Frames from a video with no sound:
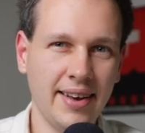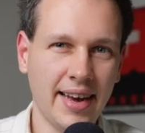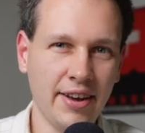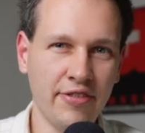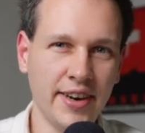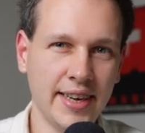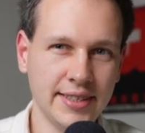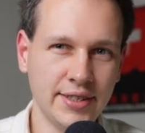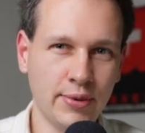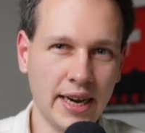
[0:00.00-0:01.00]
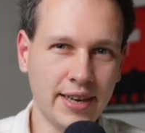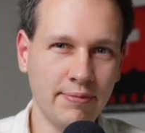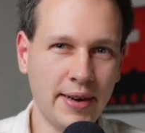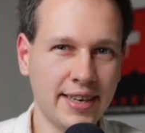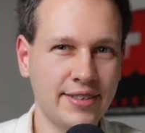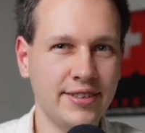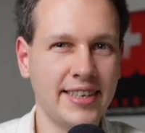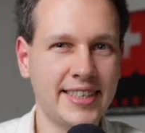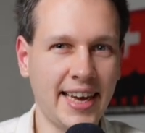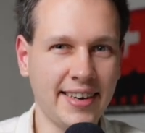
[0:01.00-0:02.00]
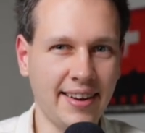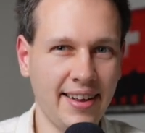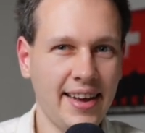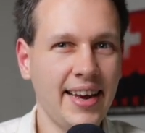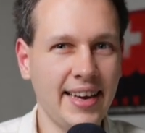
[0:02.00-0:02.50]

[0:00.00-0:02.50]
Hey friends, welcome back to the channel.